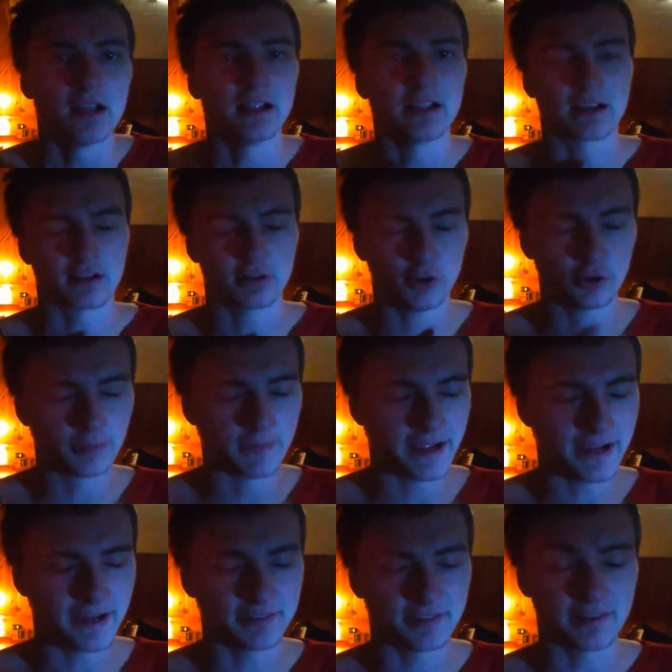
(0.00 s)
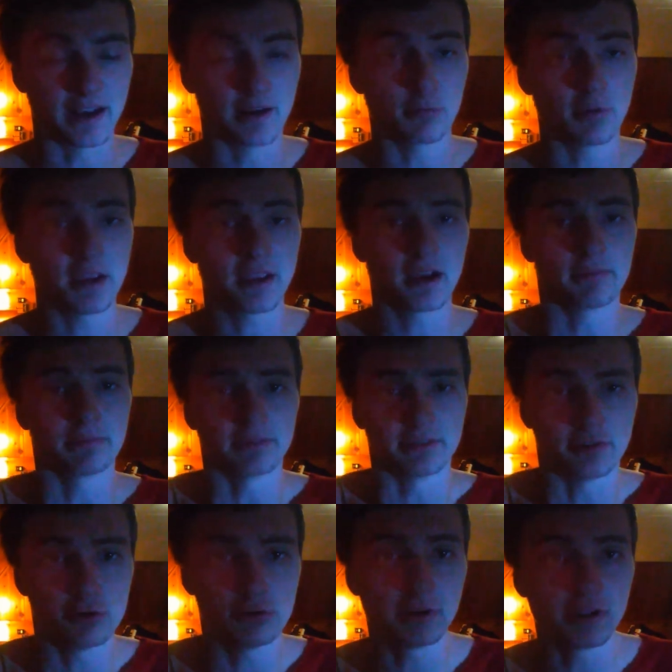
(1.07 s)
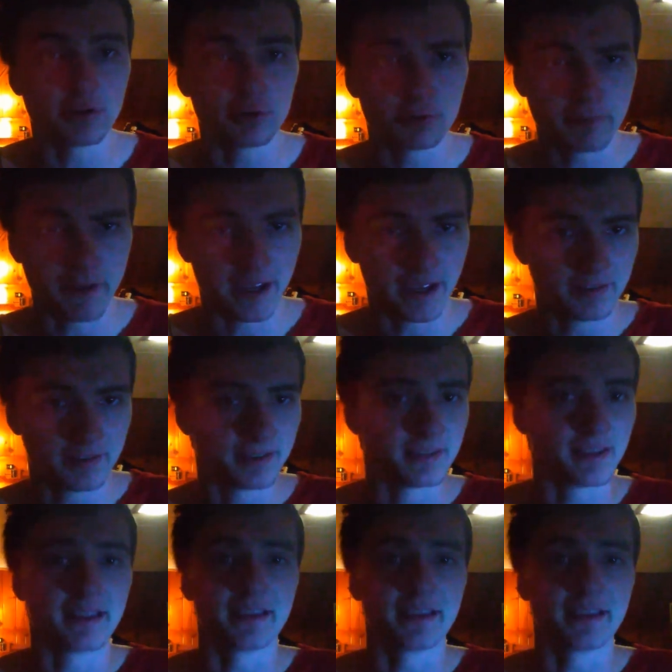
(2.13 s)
I close my eyes and then I wake up and 2 years pass, and